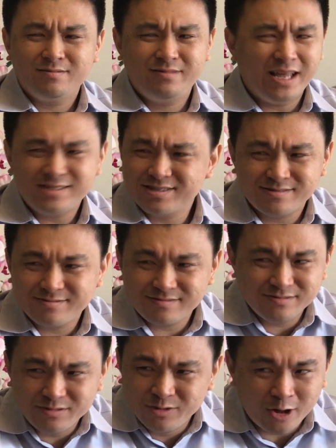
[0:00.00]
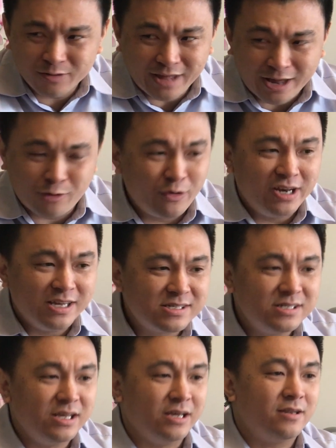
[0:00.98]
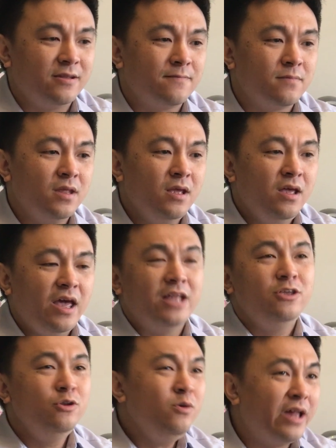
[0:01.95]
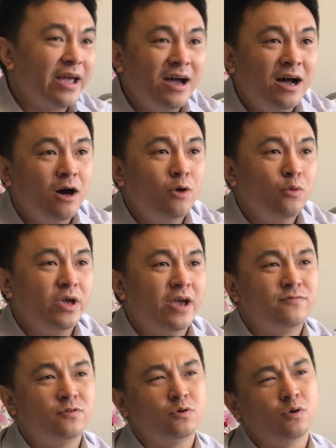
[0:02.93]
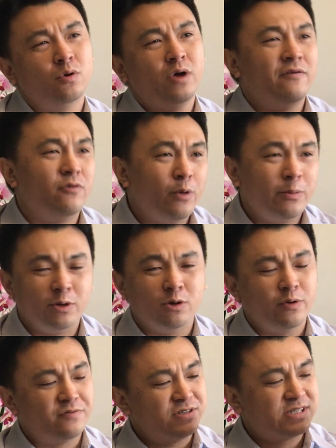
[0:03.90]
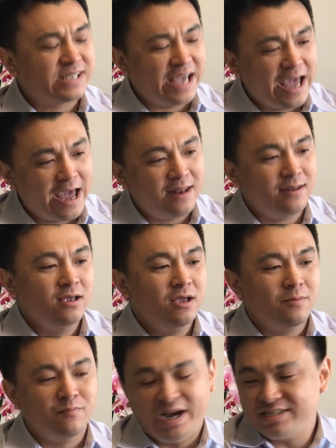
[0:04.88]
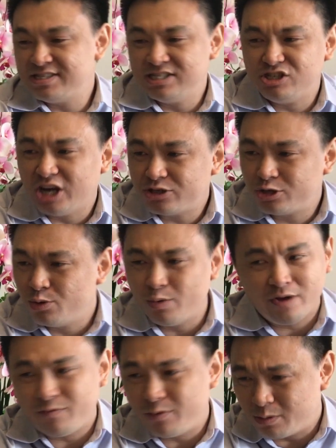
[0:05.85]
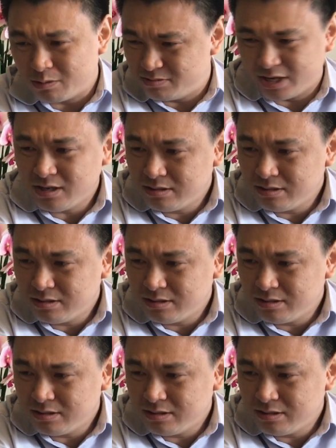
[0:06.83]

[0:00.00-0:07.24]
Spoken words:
That's not that great, isn't it? And you know, like how we have to go everywhere we go, we have to scan my sajatra wherever we go. Yeah?